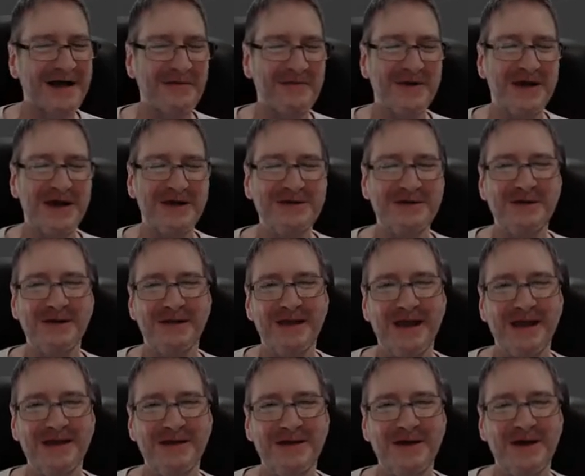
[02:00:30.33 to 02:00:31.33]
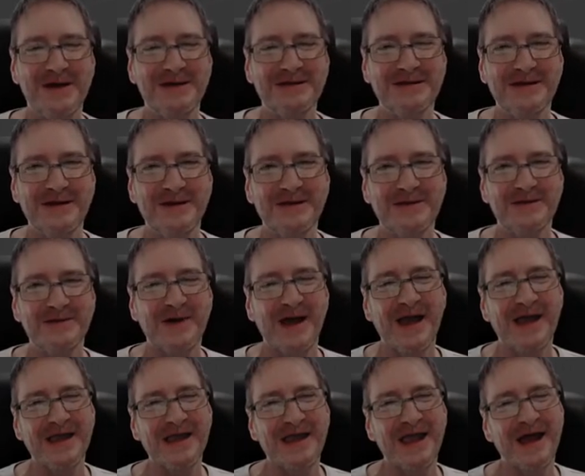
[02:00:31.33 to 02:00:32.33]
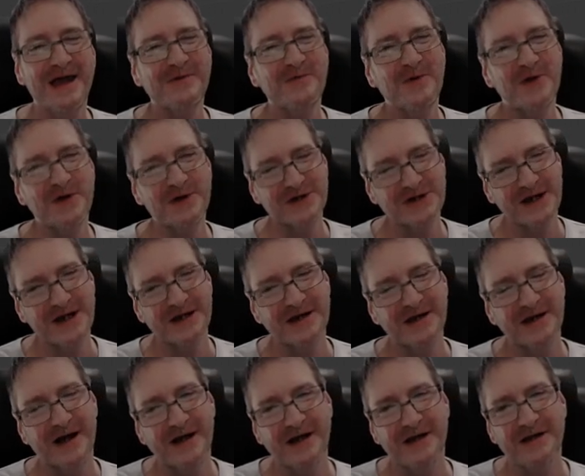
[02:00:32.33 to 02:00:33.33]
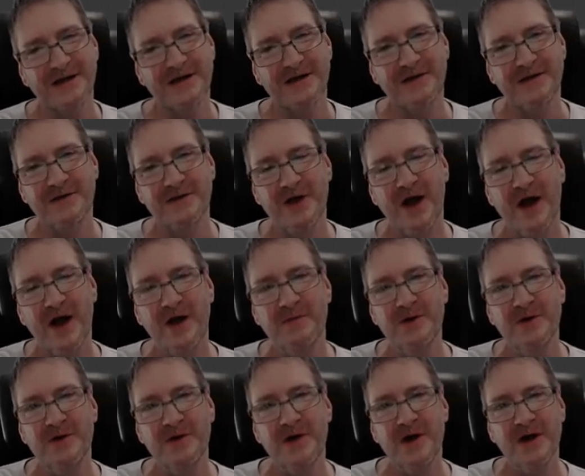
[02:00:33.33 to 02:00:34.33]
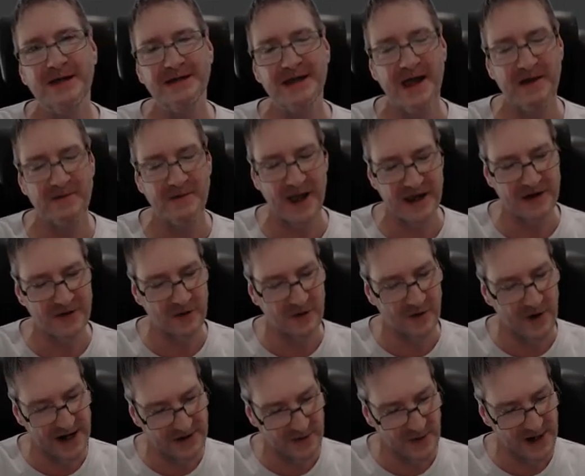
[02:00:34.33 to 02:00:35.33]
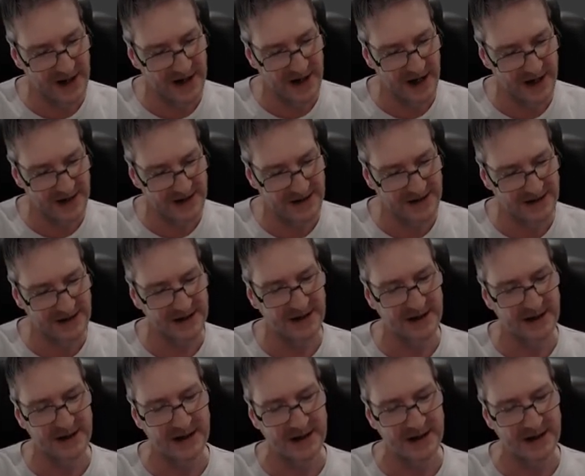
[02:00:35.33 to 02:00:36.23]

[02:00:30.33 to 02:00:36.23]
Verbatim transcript: Um, but I do want to thank you guys and girls for hanging out and watching. Uh, you, I hope you guys have a great weekend.